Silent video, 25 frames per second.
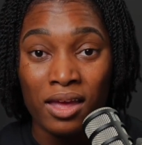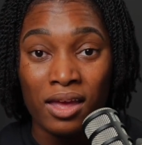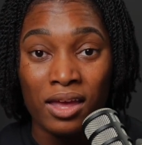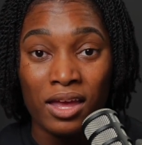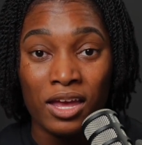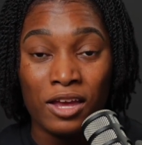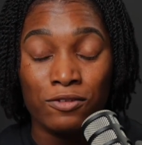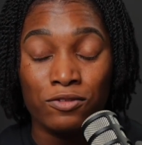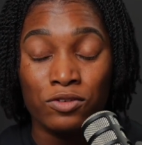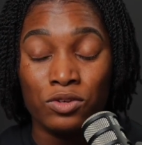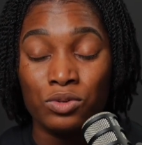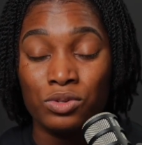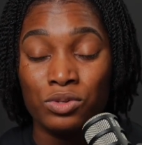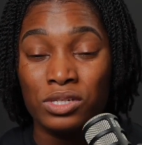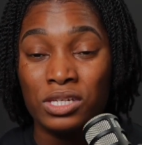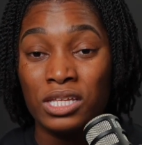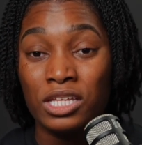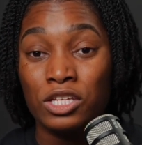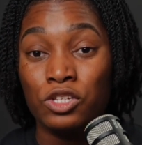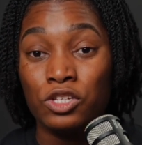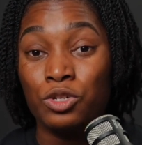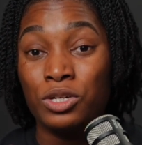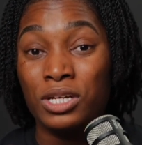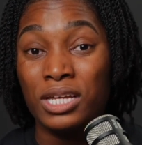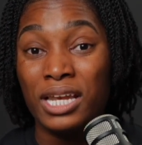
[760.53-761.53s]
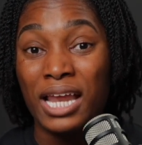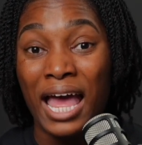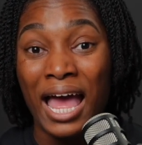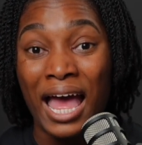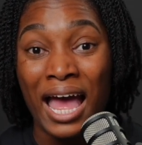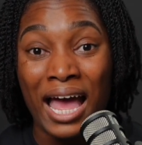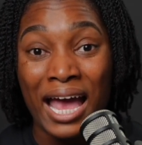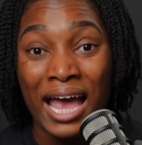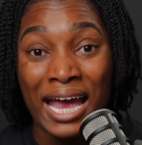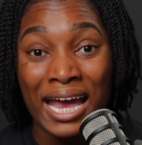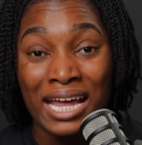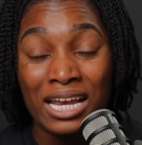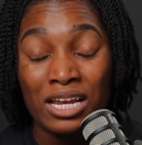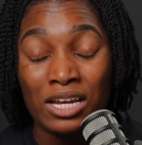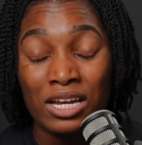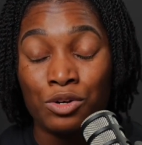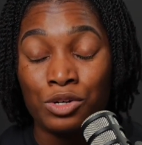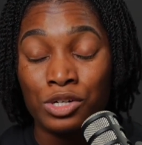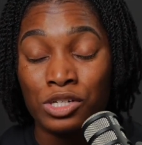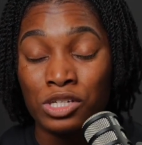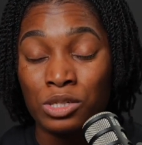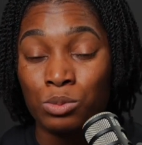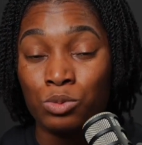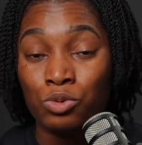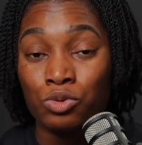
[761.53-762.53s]
If you see that you can add or
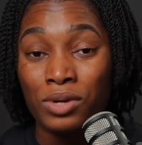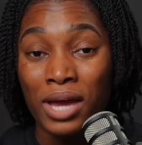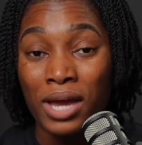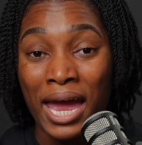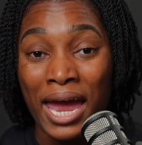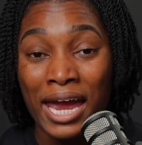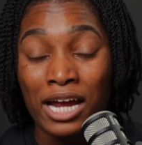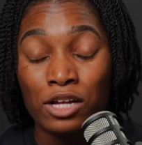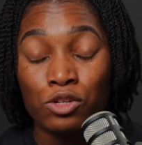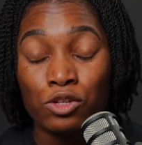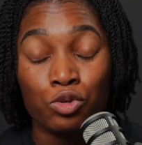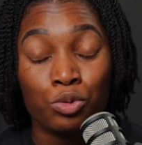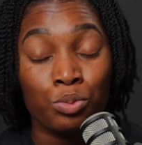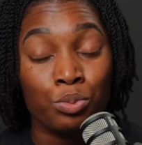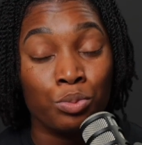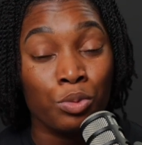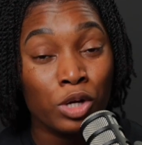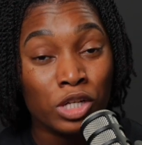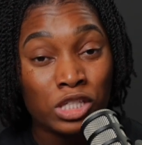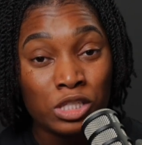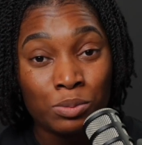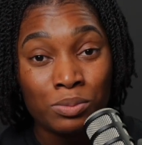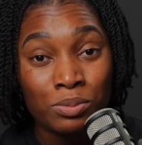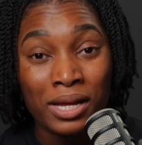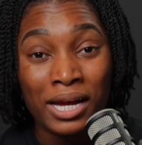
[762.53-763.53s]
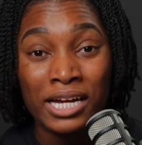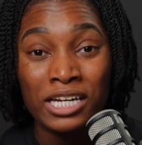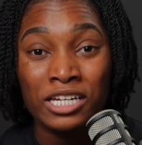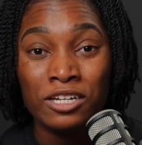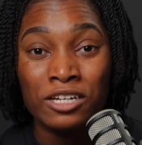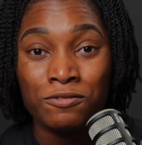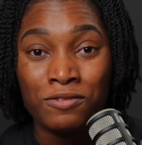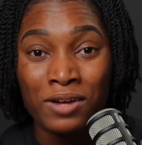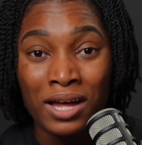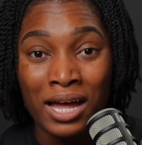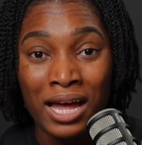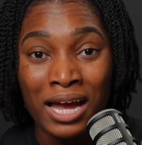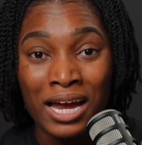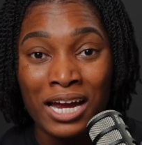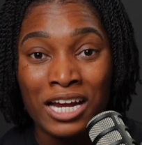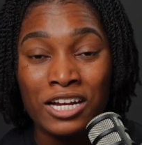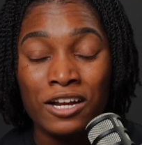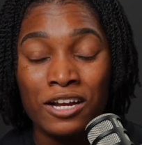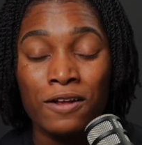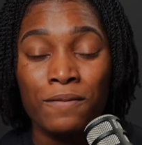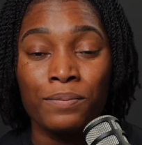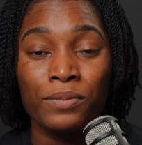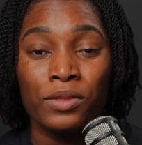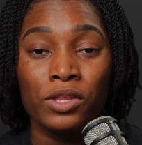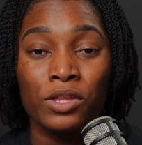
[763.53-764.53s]
subtract or multiply and divide,
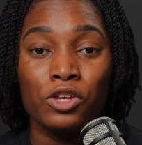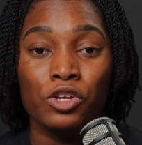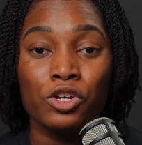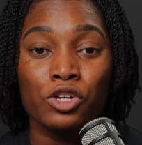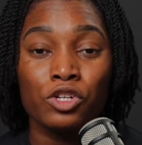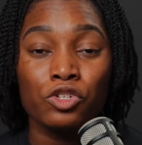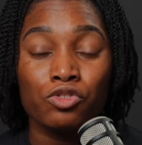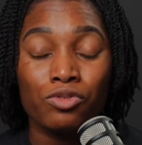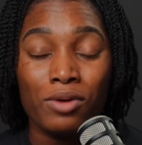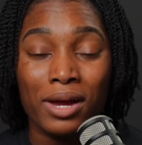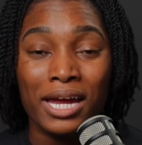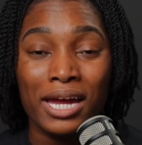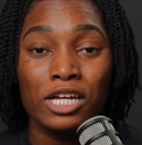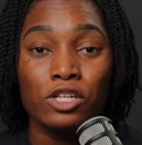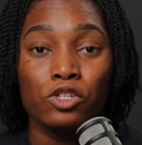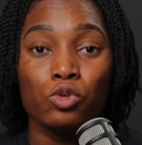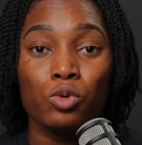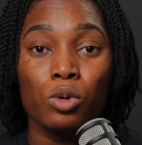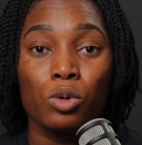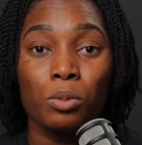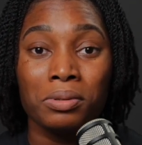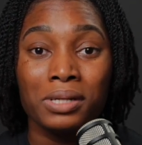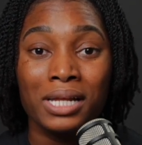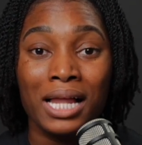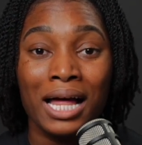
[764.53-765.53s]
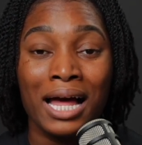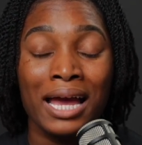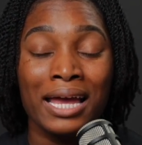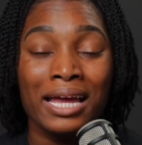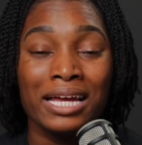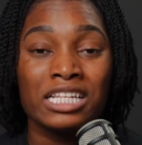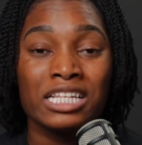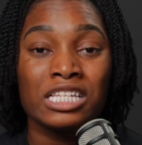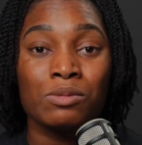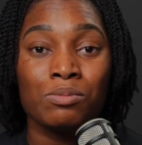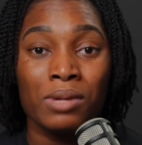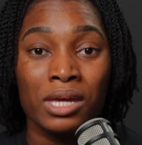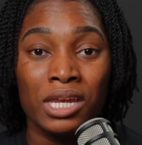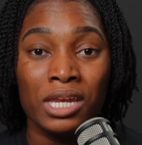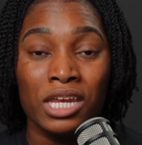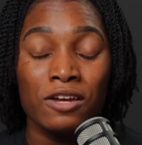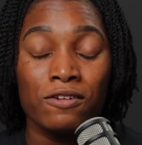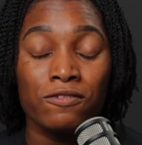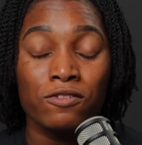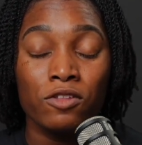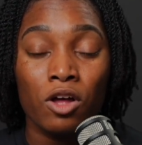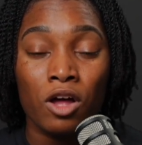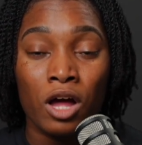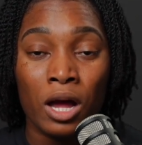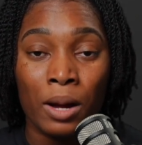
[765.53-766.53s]
you're trying to apply as many of
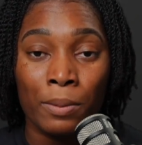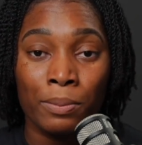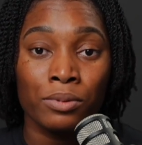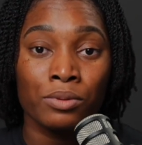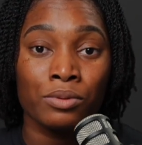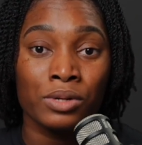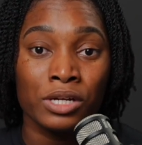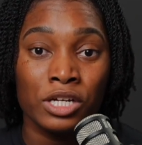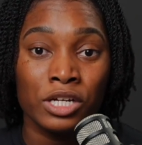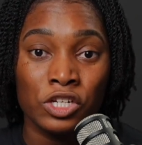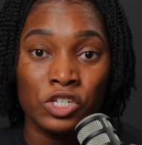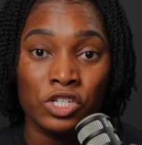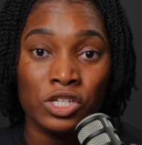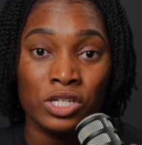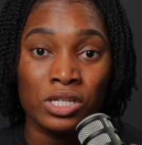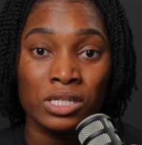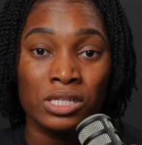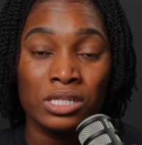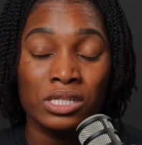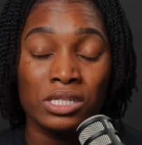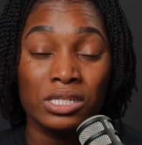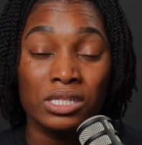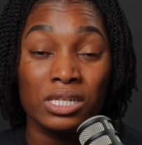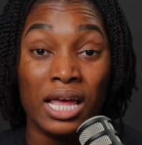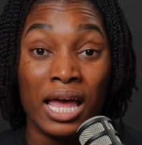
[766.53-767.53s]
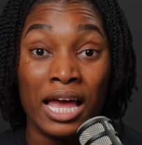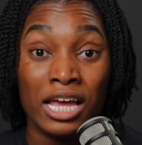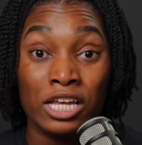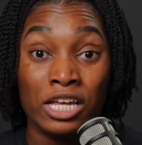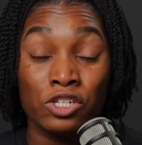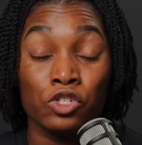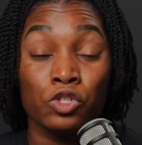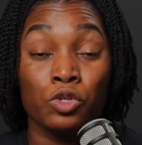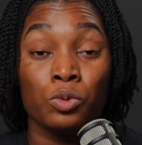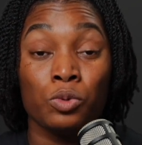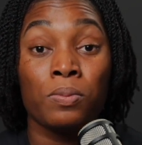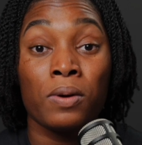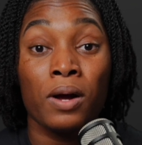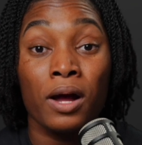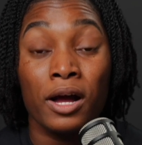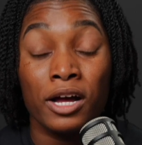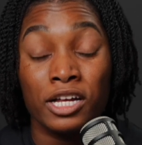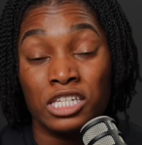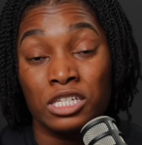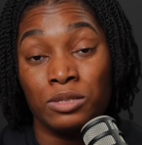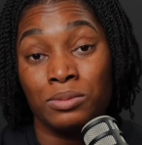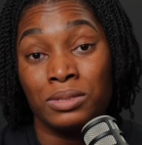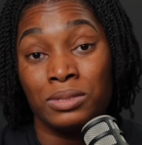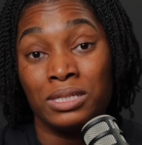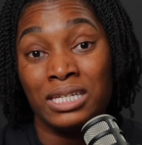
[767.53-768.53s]
the operations as you
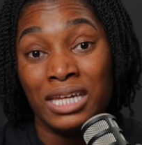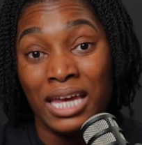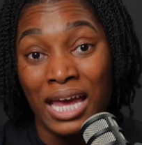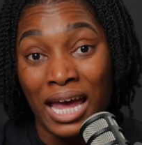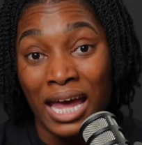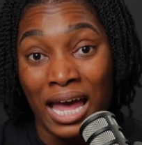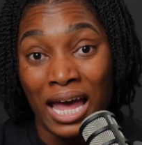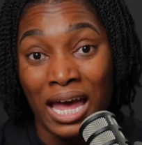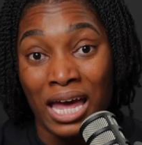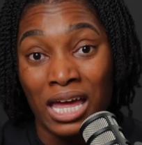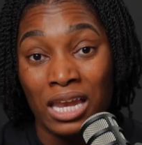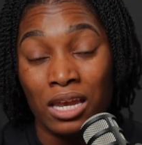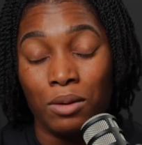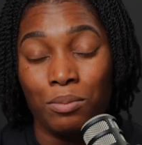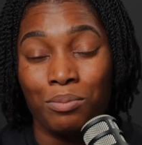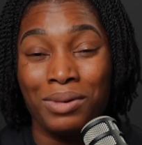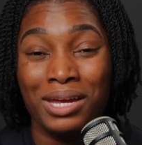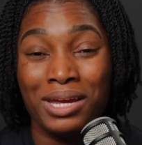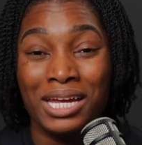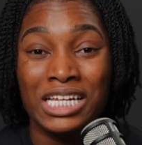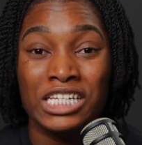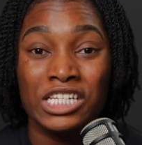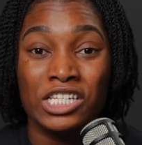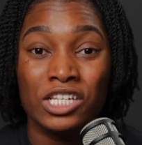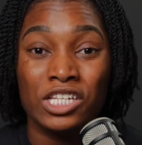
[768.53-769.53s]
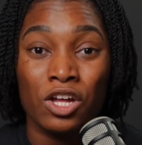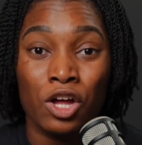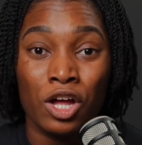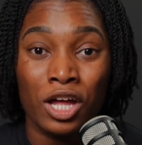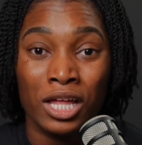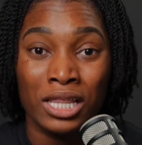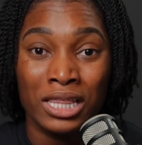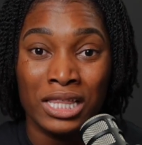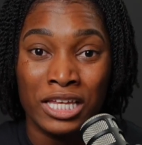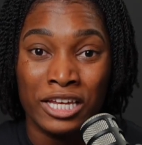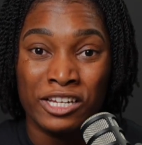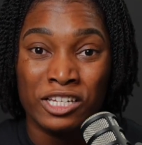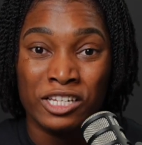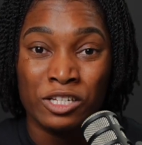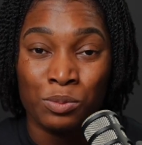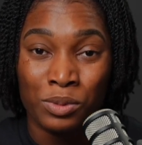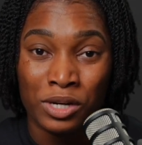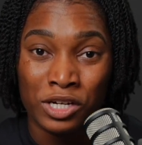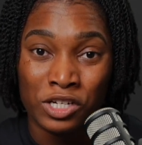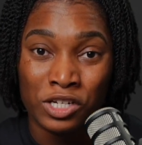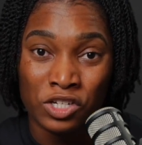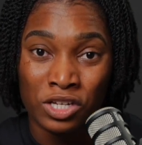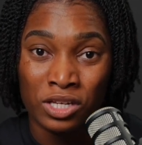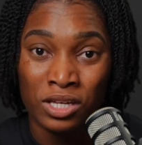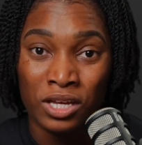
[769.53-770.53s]
possibly can based on the
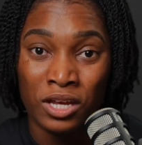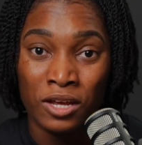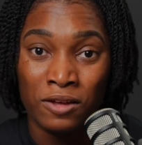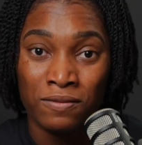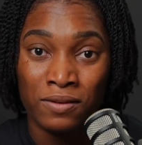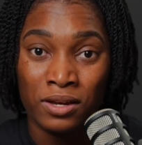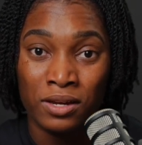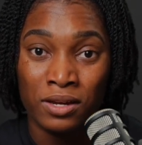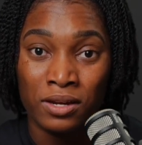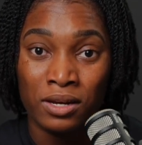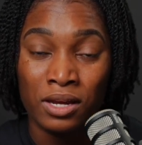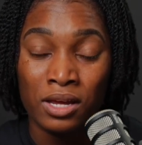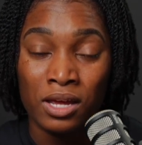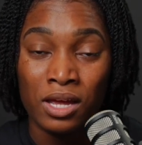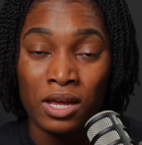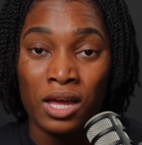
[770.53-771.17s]
expression given.